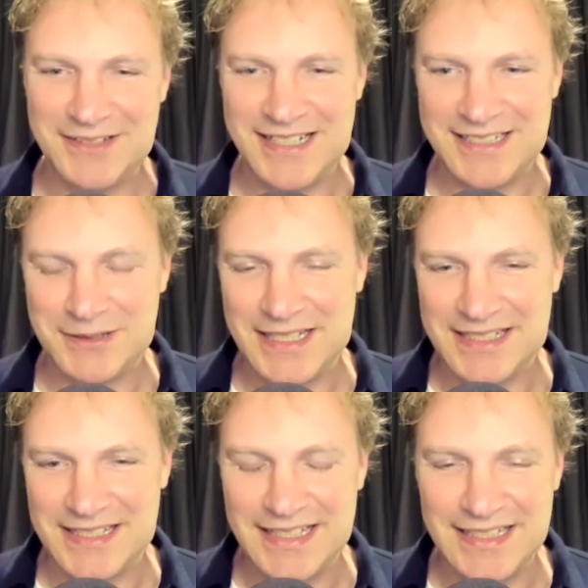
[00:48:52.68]
great,
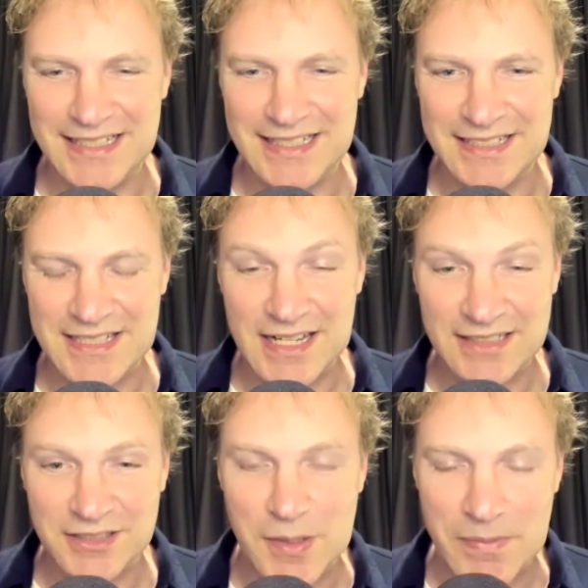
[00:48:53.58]
great. And
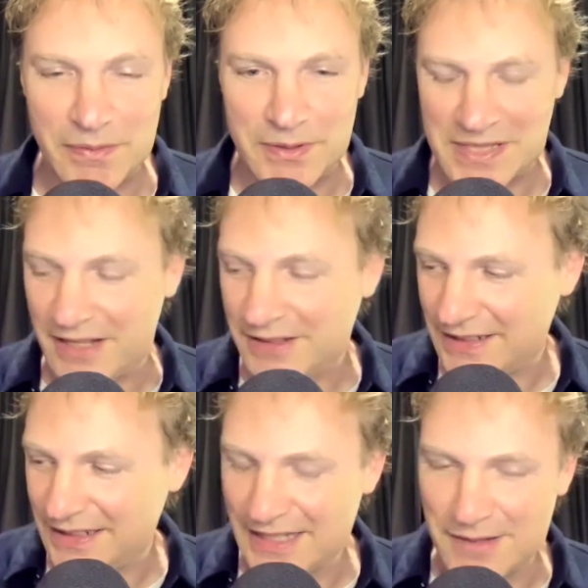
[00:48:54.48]
there's a couple of books out
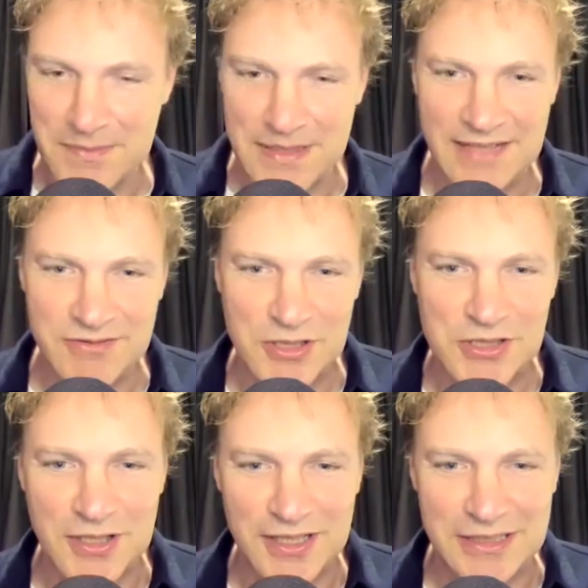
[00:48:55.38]
there, and I've just
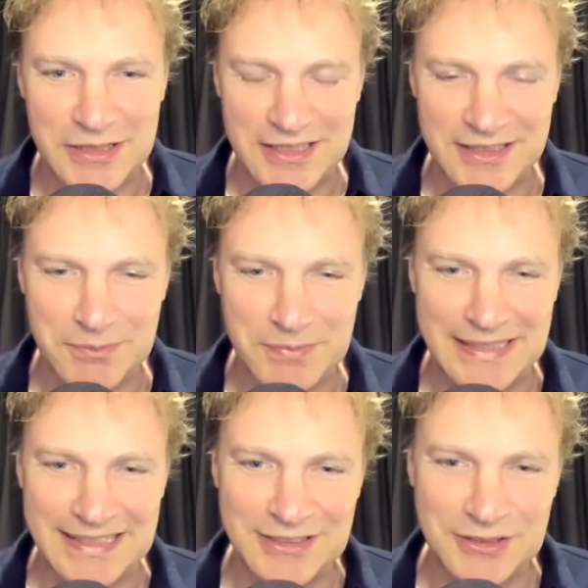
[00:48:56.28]
started
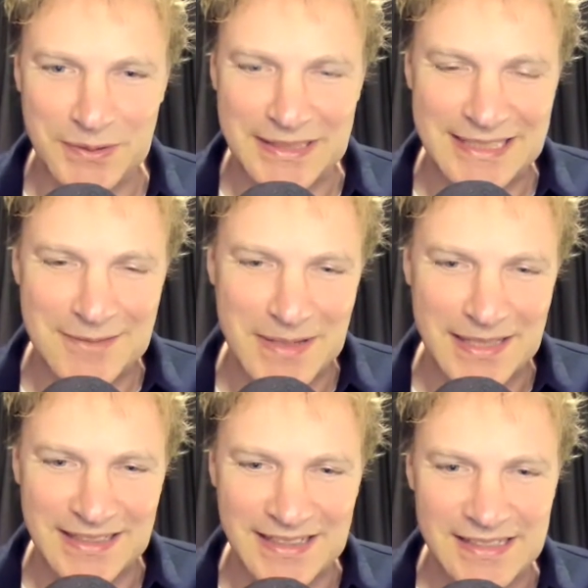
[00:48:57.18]
beginning to read them,
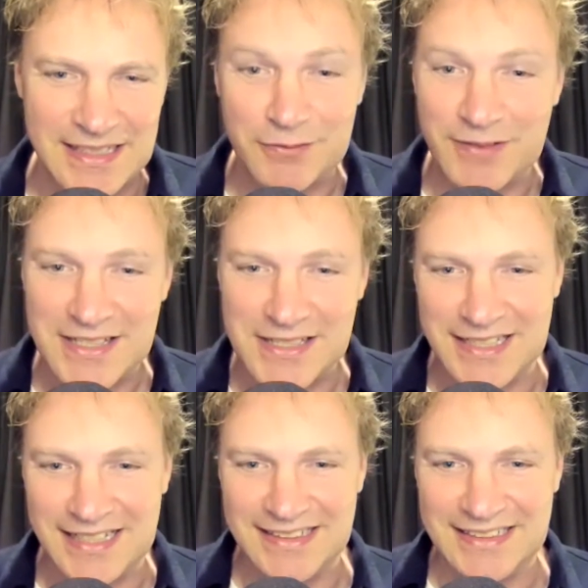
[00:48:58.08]
and they're
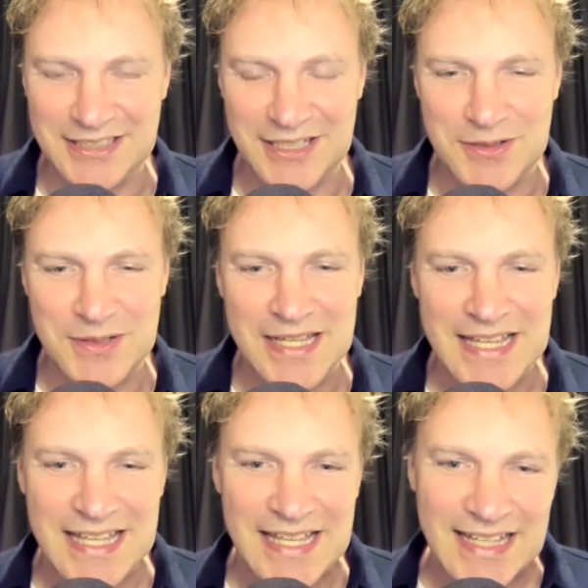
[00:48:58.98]
fascinating. So
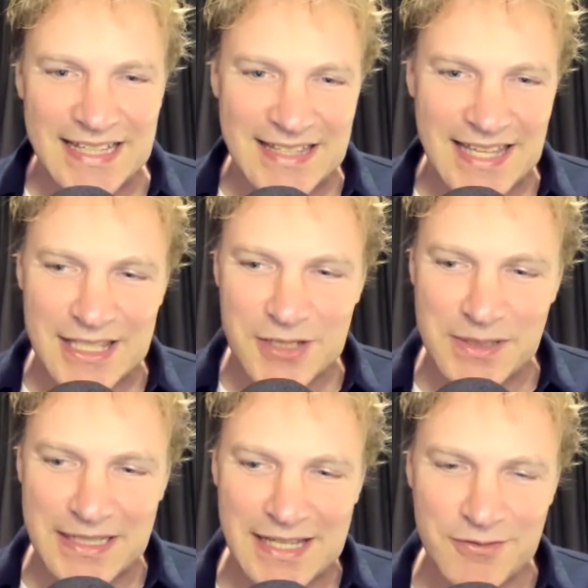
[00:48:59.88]
thank you
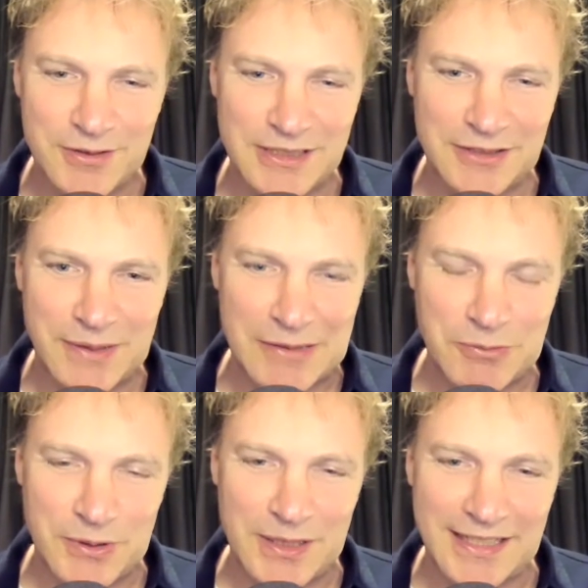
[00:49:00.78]
again for the great
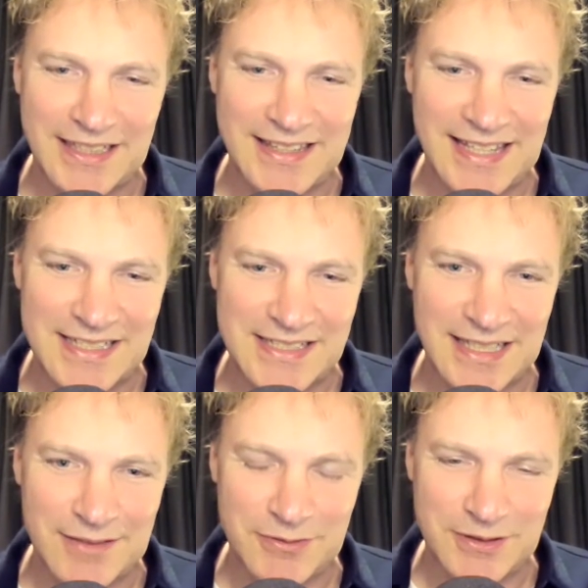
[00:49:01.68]
work, and thanks
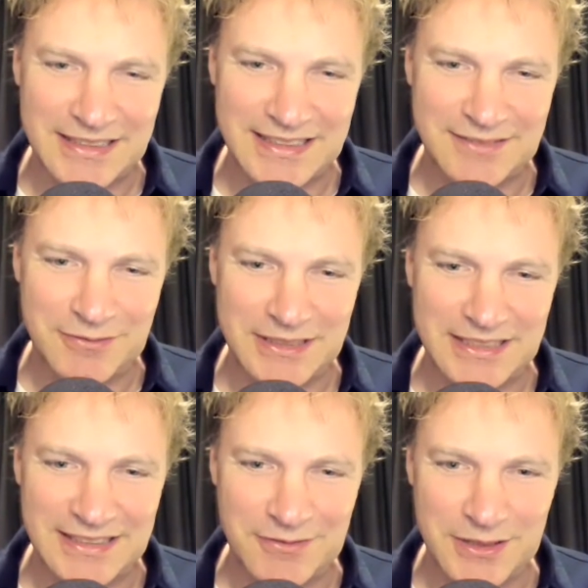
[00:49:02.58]
again for
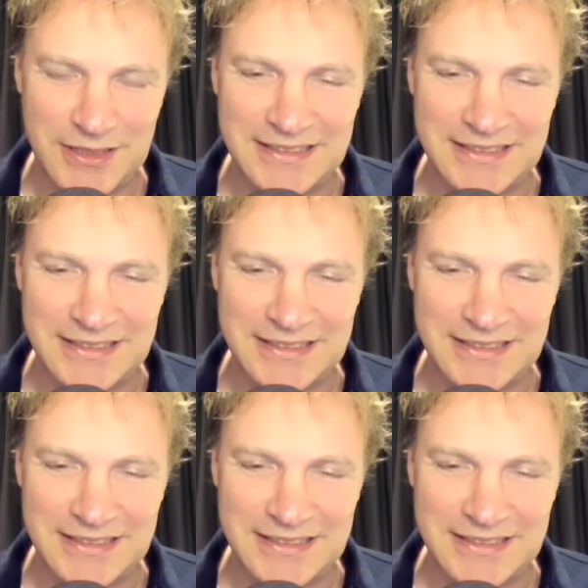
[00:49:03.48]
your